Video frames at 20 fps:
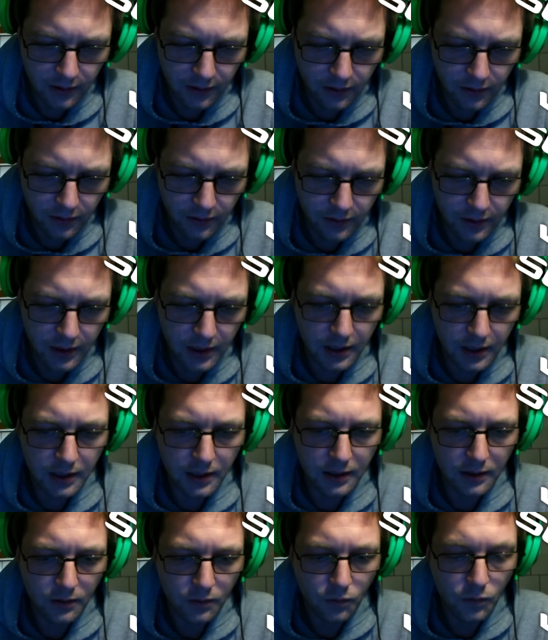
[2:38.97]

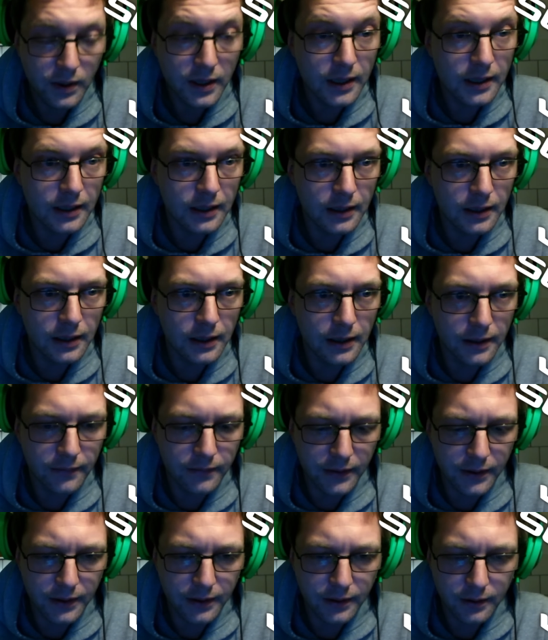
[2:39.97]
Goody. Week
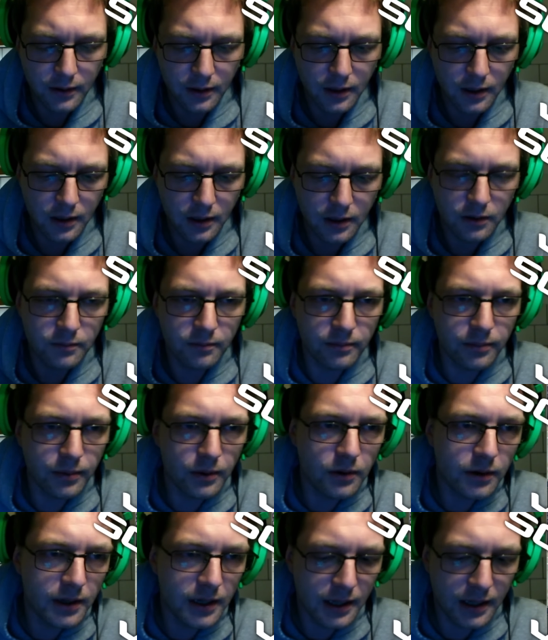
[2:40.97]
eleven. Oh
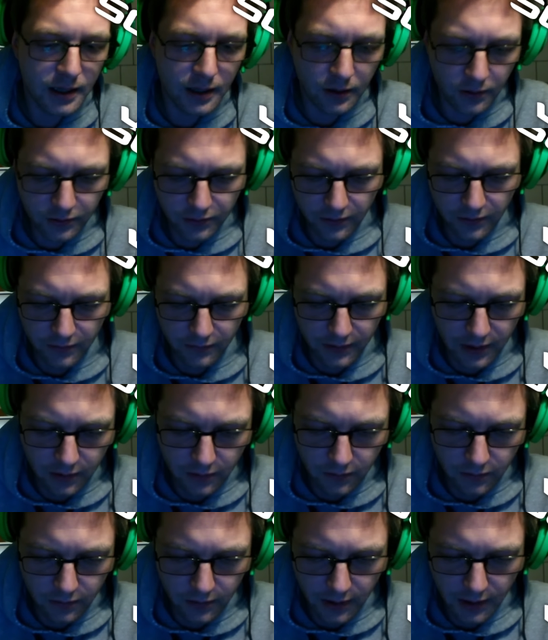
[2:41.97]
boy, I lost the
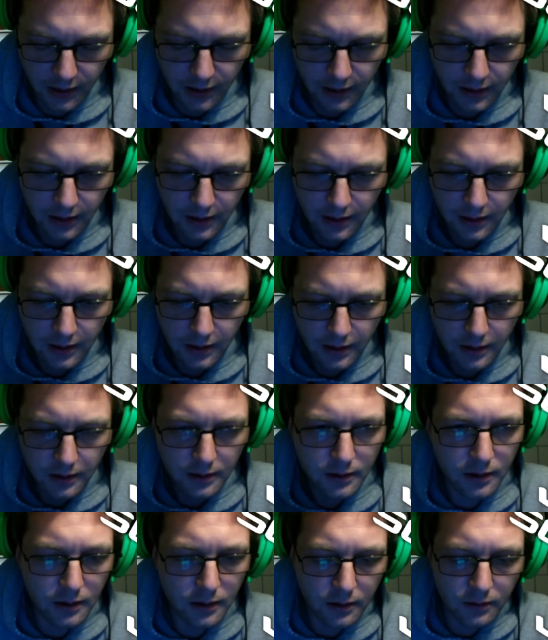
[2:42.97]
recording.
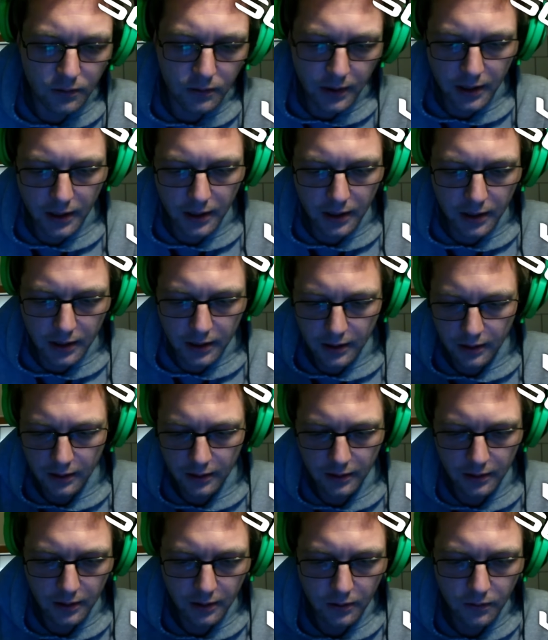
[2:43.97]
No way.
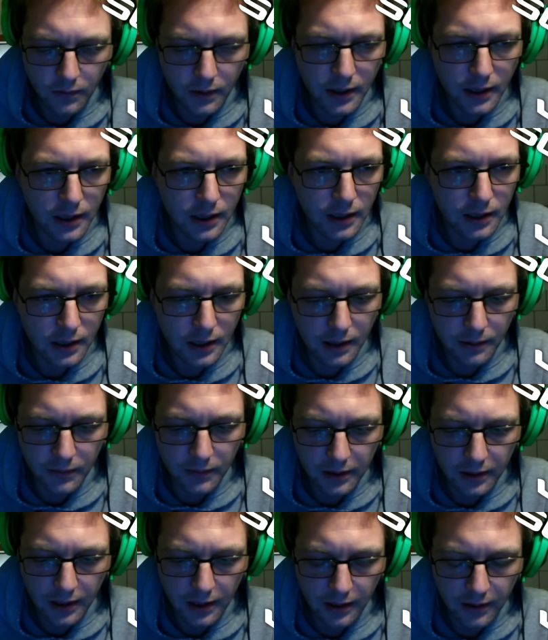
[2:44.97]
No way. I'm
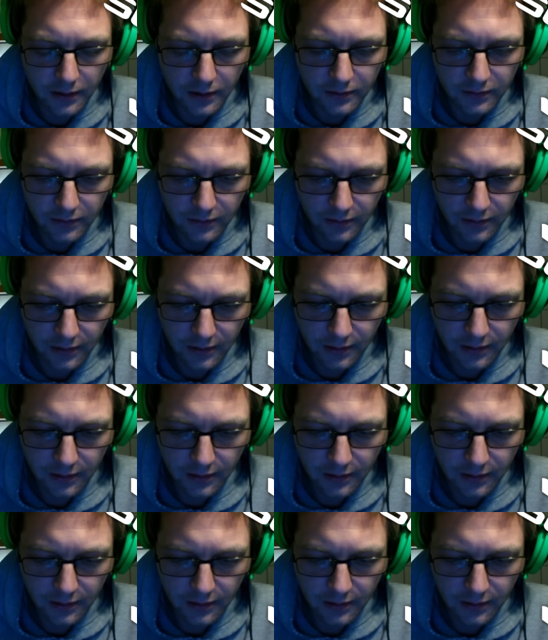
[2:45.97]
not getting this.